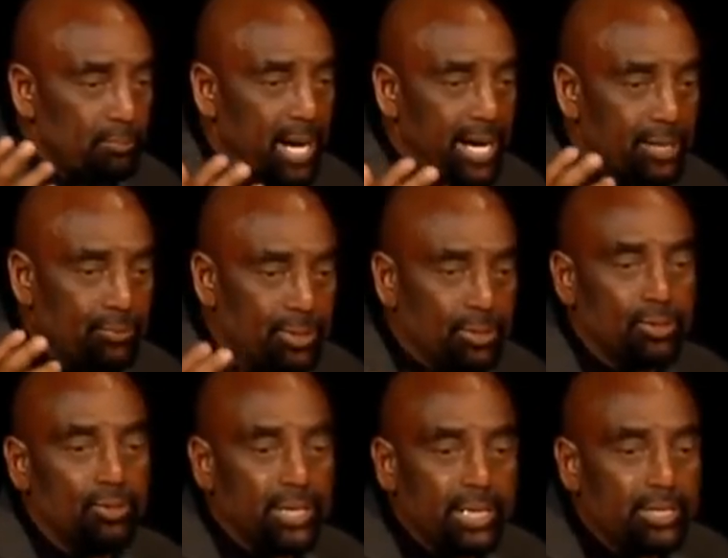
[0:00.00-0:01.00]
Biden. We don't
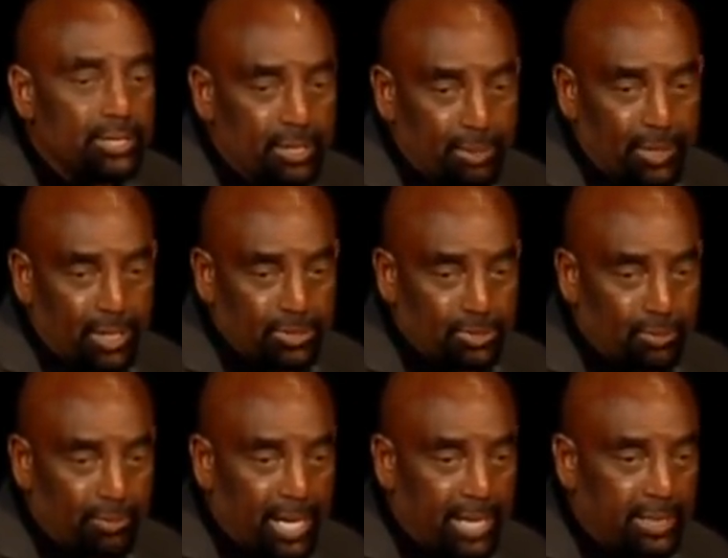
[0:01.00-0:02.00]
know anything about
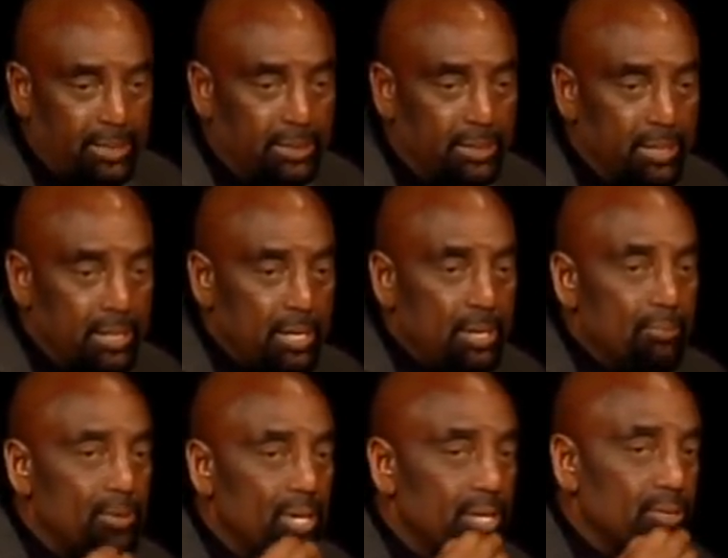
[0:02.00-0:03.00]
Joe Biden.
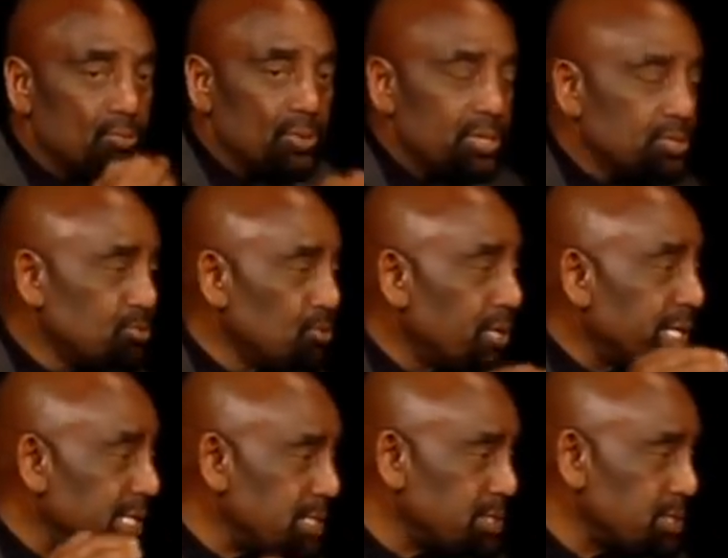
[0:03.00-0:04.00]
But the ones who are
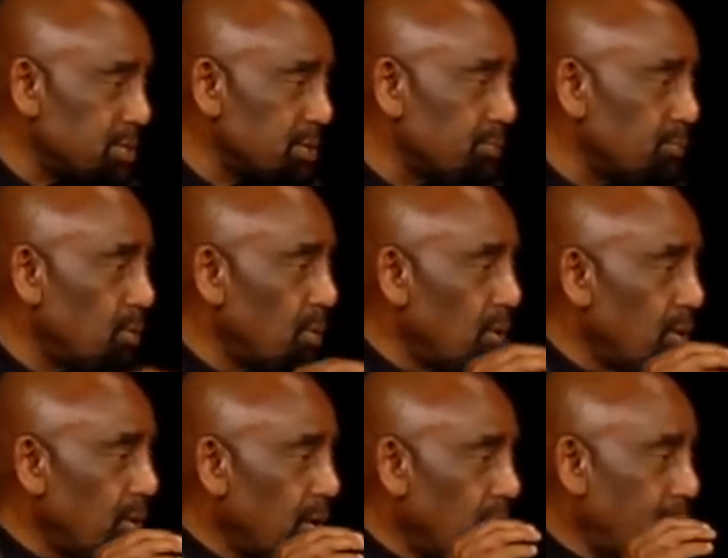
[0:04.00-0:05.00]
against him
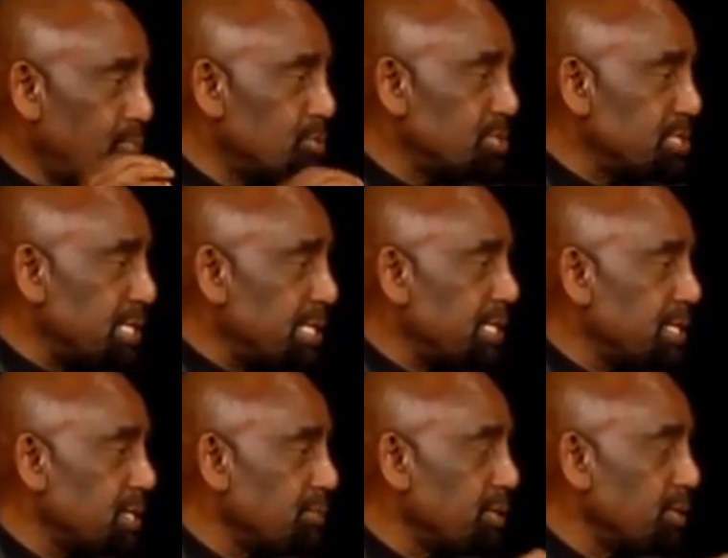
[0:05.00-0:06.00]
are presenting
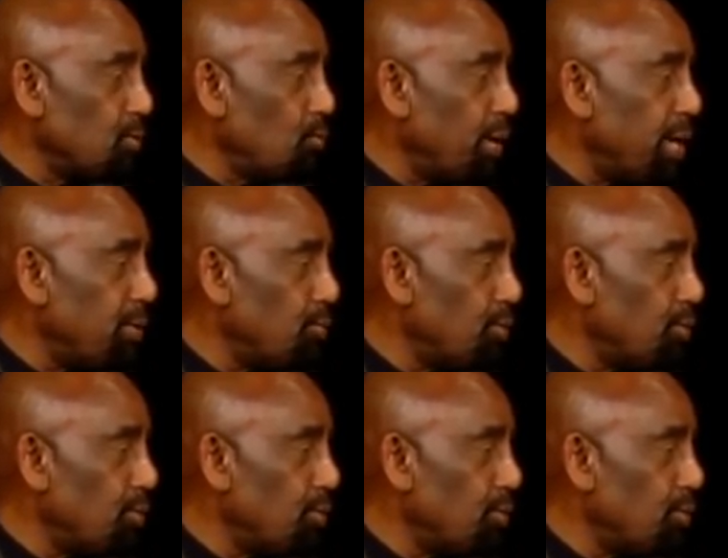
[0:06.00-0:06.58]
him in a way